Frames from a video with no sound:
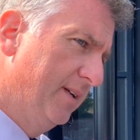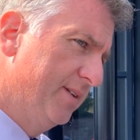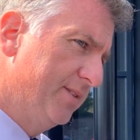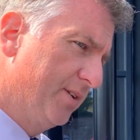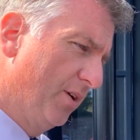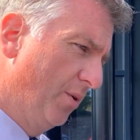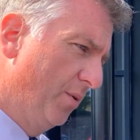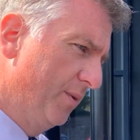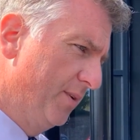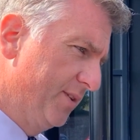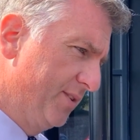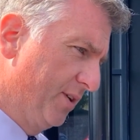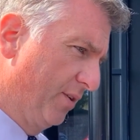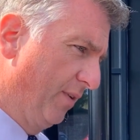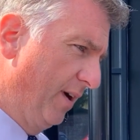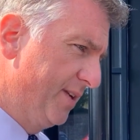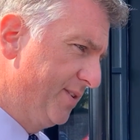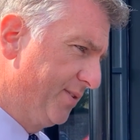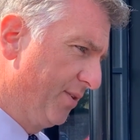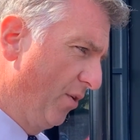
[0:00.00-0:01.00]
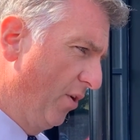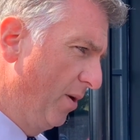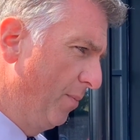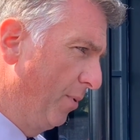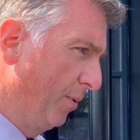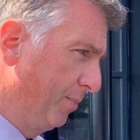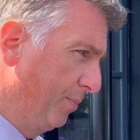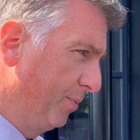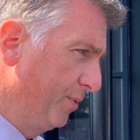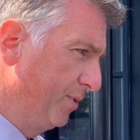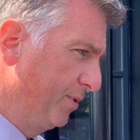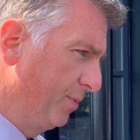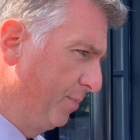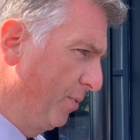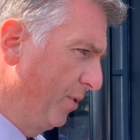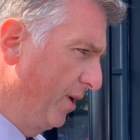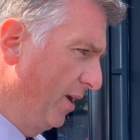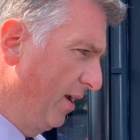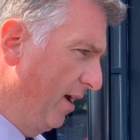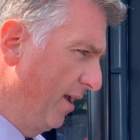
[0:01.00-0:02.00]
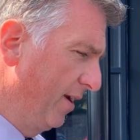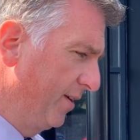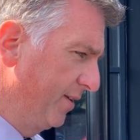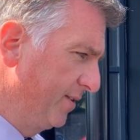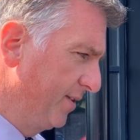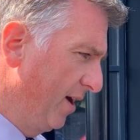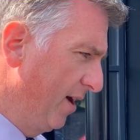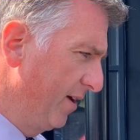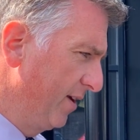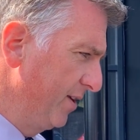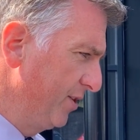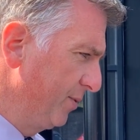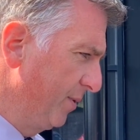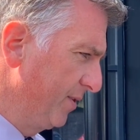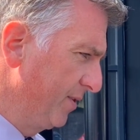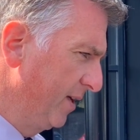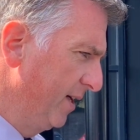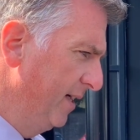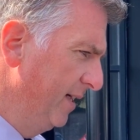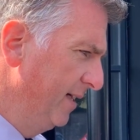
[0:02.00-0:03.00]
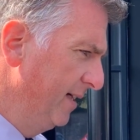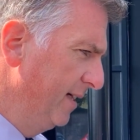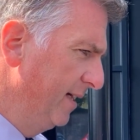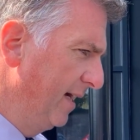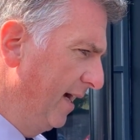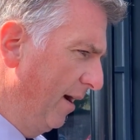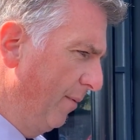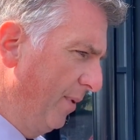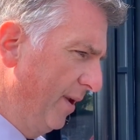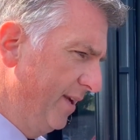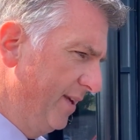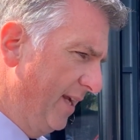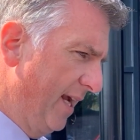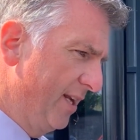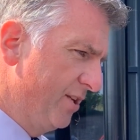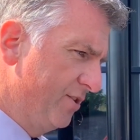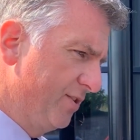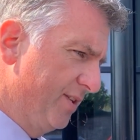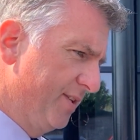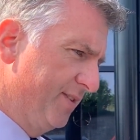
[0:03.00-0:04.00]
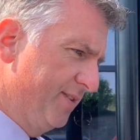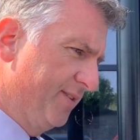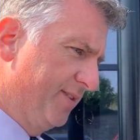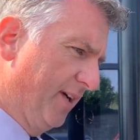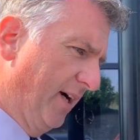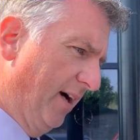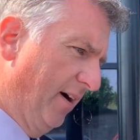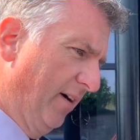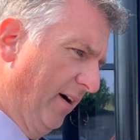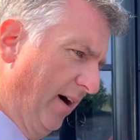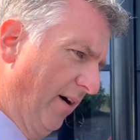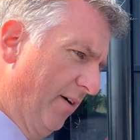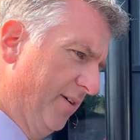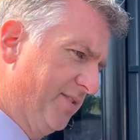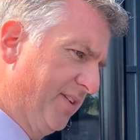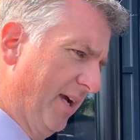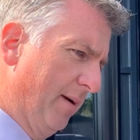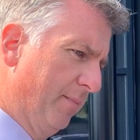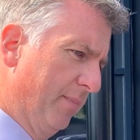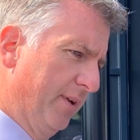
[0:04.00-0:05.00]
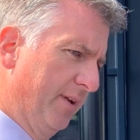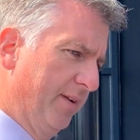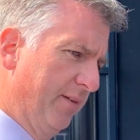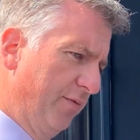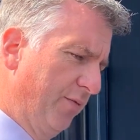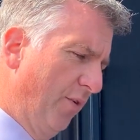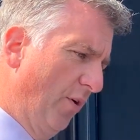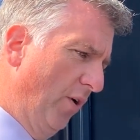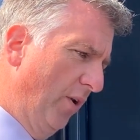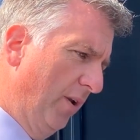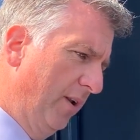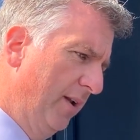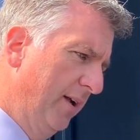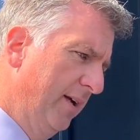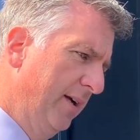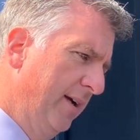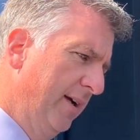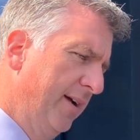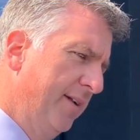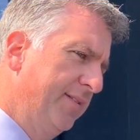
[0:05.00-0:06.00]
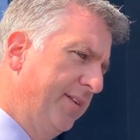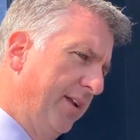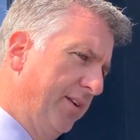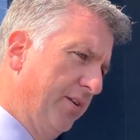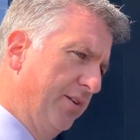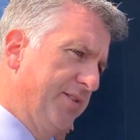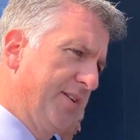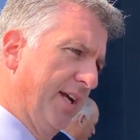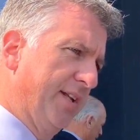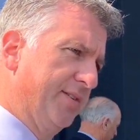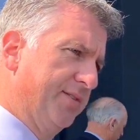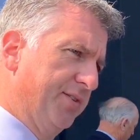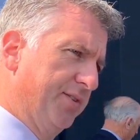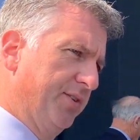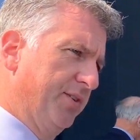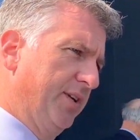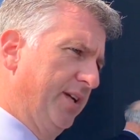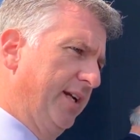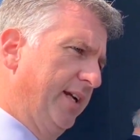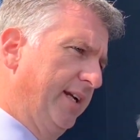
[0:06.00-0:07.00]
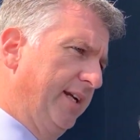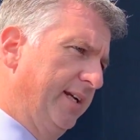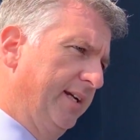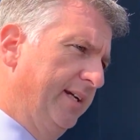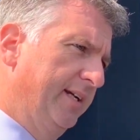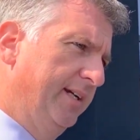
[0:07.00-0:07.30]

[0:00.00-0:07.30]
So it's a great story, but put a lot of thought into it. And when the engines are assembled in full, then they're sent to the